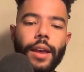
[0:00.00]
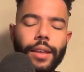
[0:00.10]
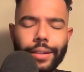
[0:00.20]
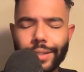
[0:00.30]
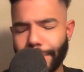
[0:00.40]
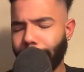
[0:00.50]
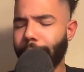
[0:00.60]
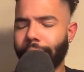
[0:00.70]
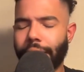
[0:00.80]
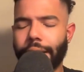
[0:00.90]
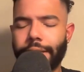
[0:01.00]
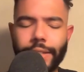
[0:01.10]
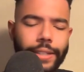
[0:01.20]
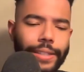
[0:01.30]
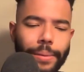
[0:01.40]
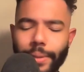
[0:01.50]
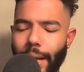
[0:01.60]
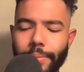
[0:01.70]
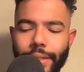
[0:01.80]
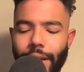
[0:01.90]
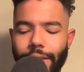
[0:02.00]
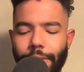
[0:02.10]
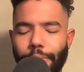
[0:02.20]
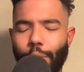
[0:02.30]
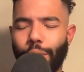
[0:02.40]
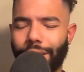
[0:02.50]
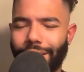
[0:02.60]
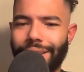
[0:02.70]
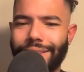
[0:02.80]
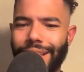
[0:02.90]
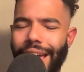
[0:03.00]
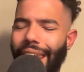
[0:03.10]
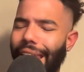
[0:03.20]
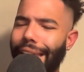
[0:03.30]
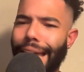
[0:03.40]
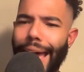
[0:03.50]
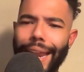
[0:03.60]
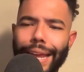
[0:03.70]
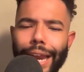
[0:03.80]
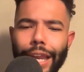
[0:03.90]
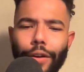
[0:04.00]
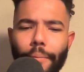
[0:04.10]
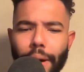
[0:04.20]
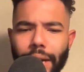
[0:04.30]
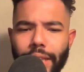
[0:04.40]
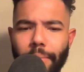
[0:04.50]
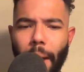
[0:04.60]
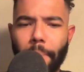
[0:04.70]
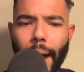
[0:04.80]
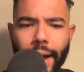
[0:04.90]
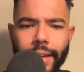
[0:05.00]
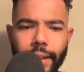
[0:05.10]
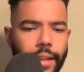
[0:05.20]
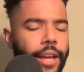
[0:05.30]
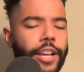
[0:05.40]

And sometimes that hits, sometimes it doesn't. But when it does, I like adding a little money to my pocket.